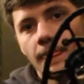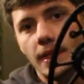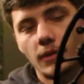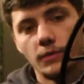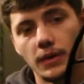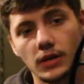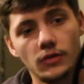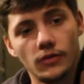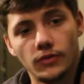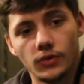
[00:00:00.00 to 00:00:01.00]
that would make
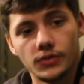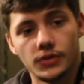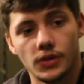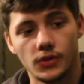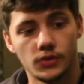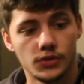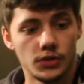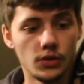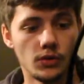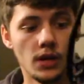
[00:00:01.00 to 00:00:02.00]
you a full circle.
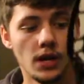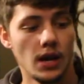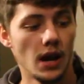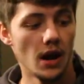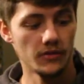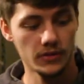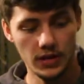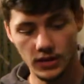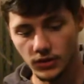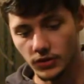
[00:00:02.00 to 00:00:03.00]
So however
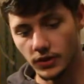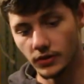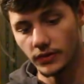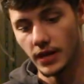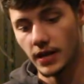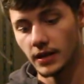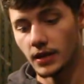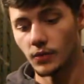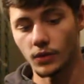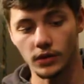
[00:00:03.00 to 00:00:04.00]
they engineered that,
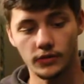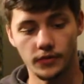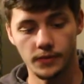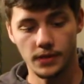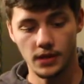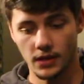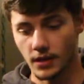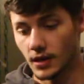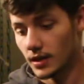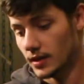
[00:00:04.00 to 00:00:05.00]
it works for me.
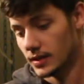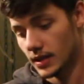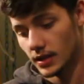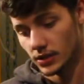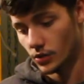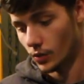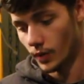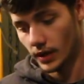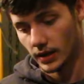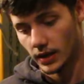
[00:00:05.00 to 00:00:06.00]
This thing is
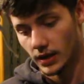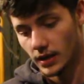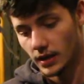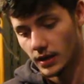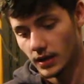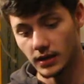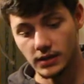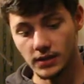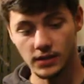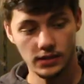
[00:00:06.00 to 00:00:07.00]
quick,
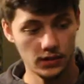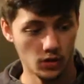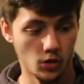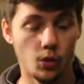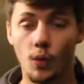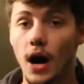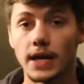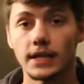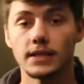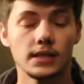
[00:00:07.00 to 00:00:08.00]
it's
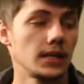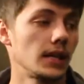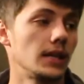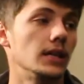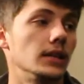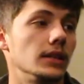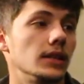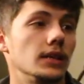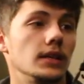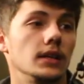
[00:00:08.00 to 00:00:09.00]
quiet, and
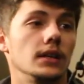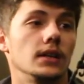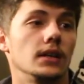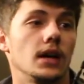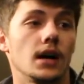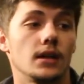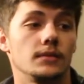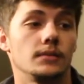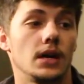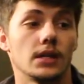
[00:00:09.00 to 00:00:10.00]

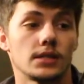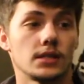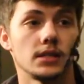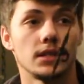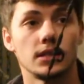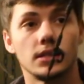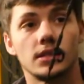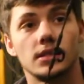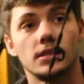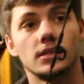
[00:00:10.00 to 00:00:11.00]
I'm honestly,
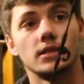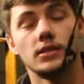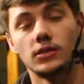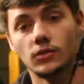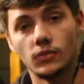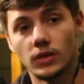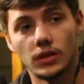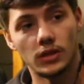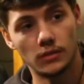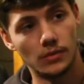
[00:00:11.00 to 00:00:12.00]
this is a
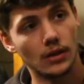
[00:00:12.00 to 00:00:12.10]
really good